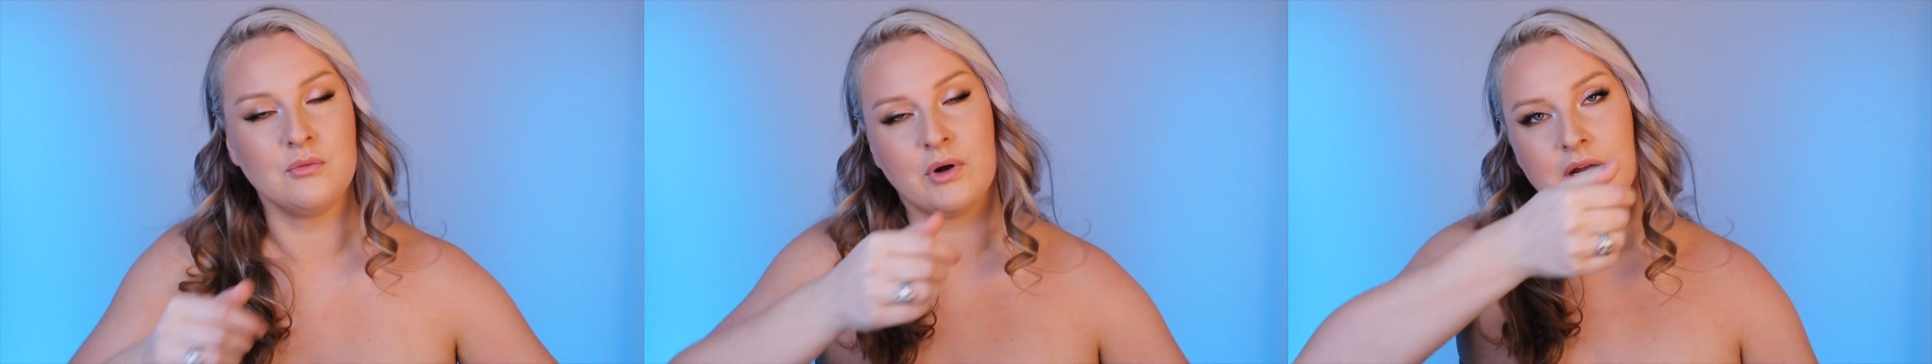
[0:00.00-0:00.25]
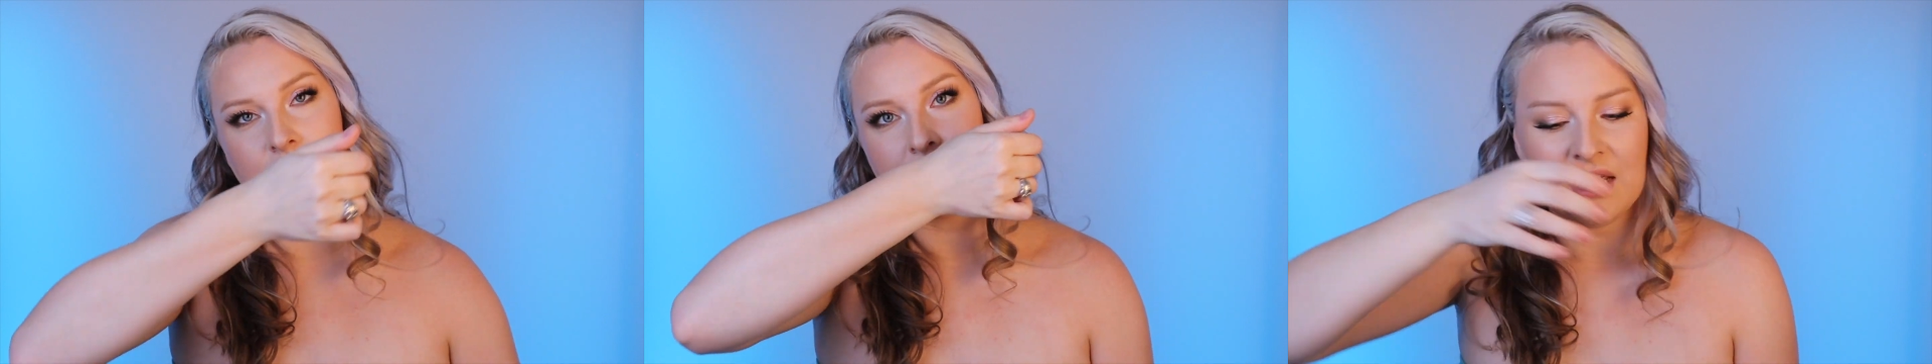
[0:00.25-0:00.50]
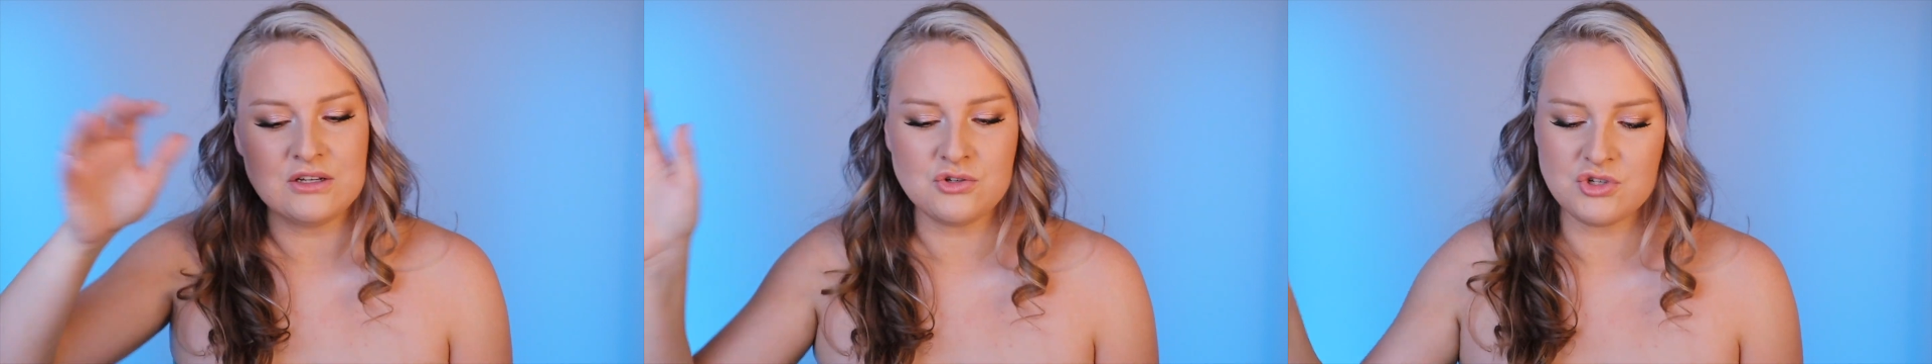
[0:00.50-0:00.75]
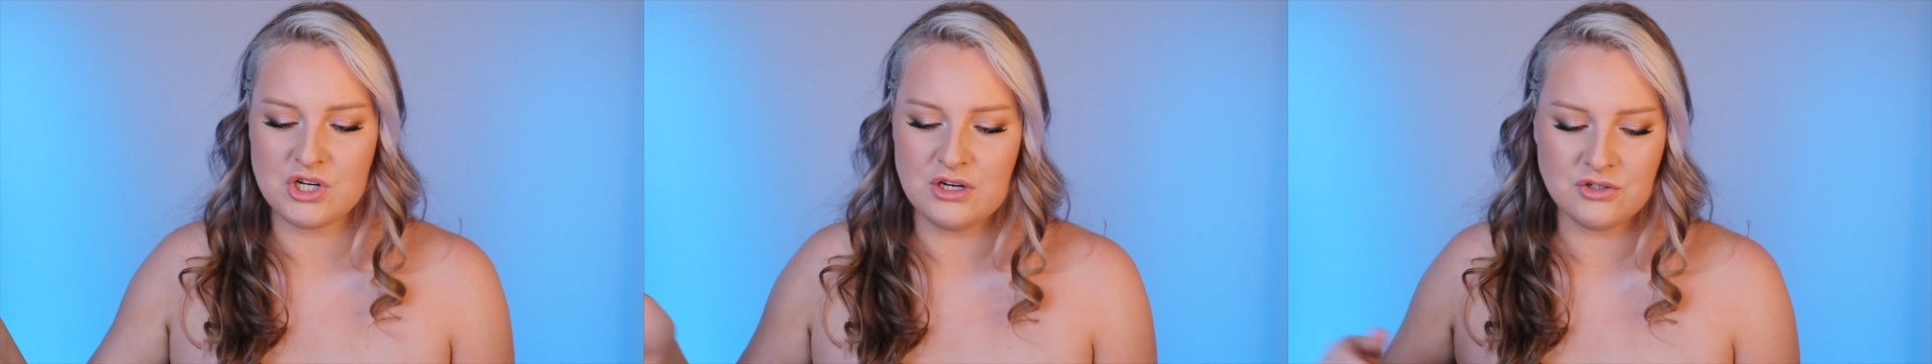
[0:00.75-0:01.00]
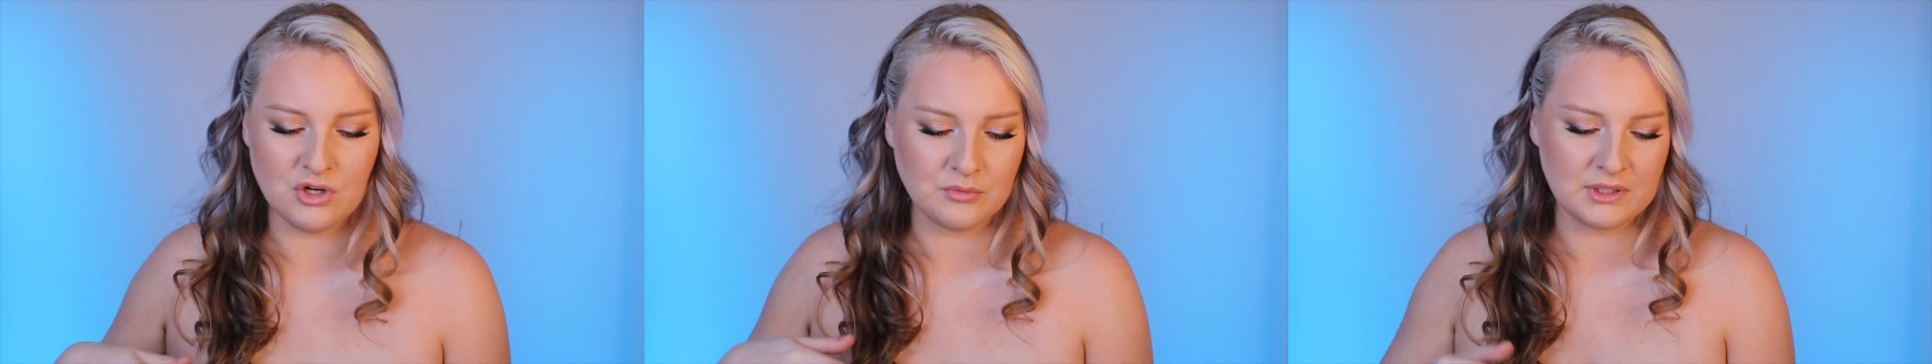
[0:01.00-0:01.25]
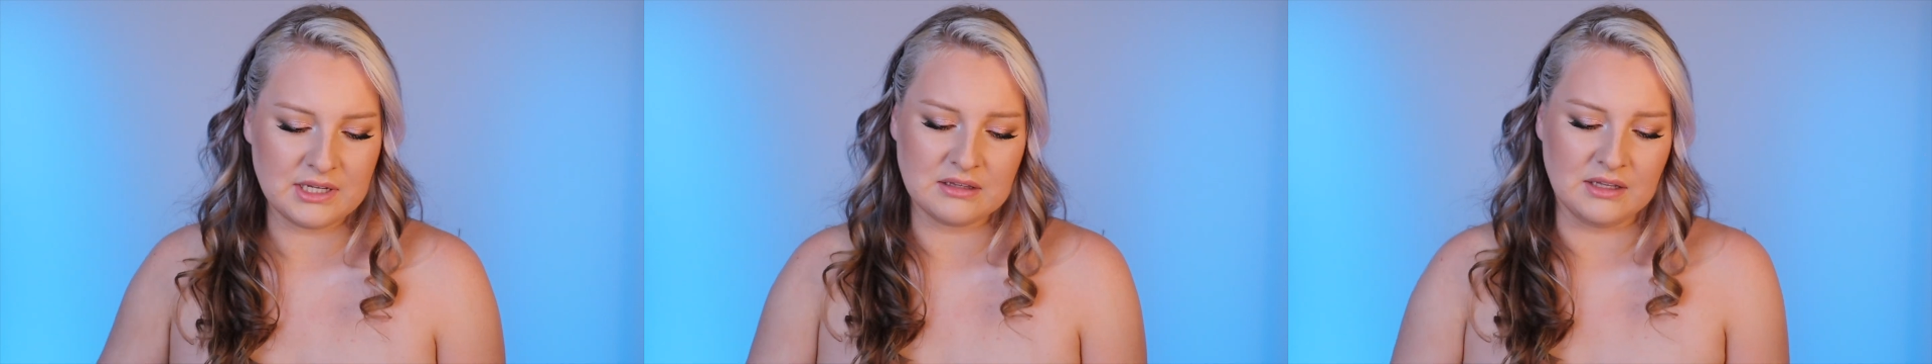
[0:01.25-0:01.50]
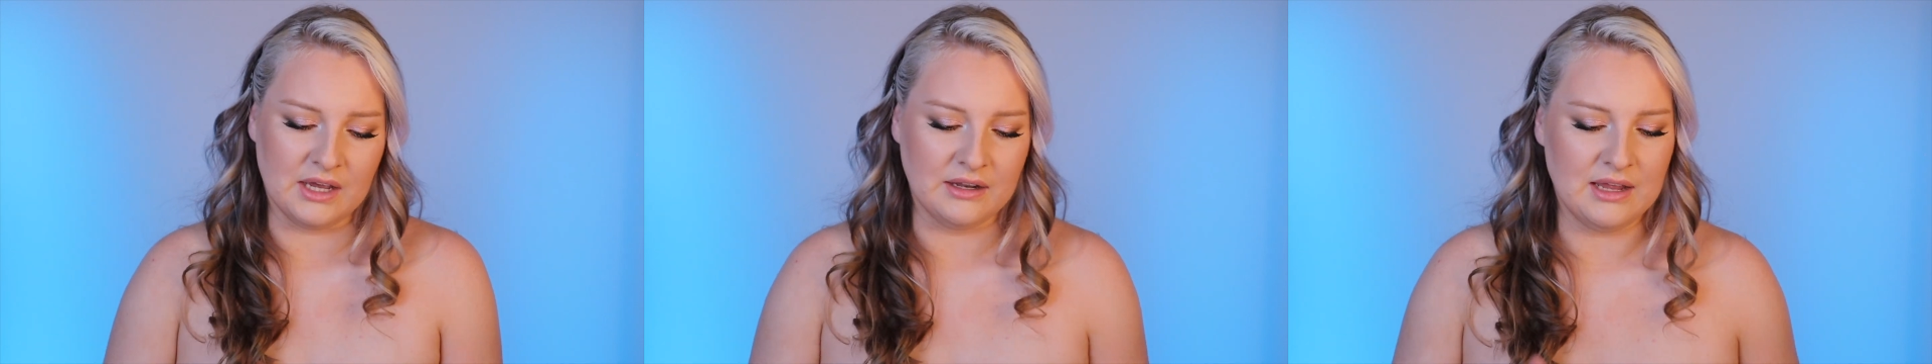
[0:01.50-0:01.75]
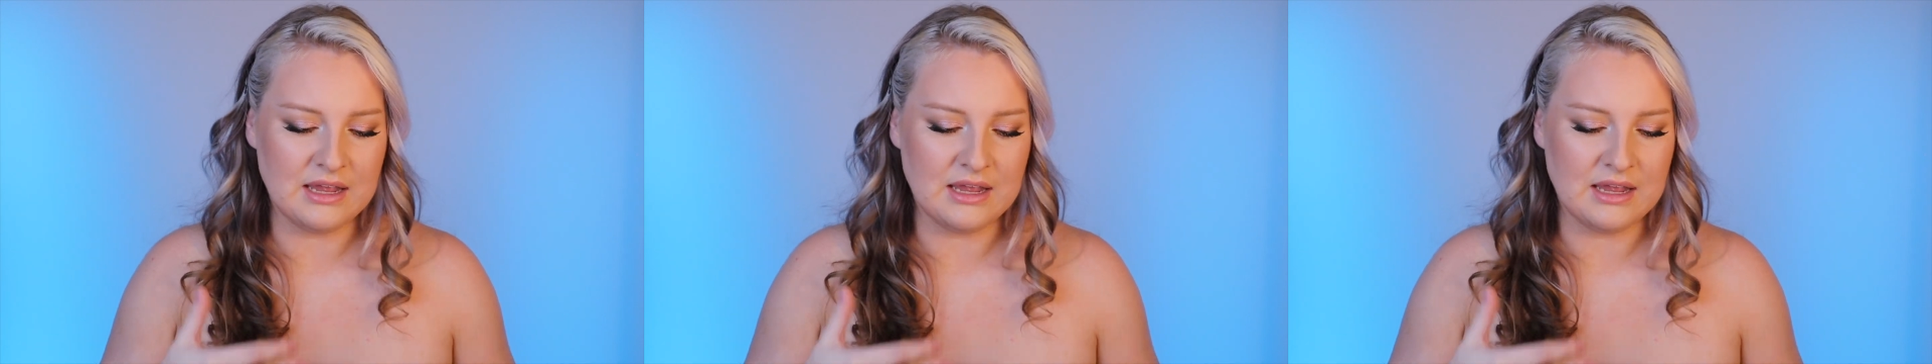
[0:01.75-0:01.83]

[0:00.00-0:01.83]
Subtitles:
where Angel Share, you don't really get that.